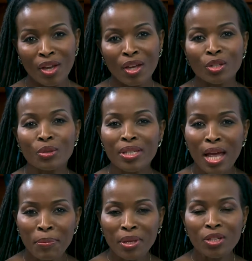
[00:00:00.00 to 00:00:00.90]
to
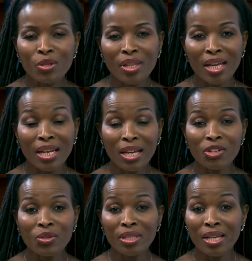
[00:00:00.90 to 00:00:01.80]
tap into their
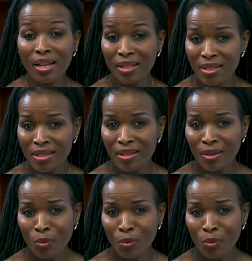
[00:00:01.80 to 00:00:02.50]
natural talents,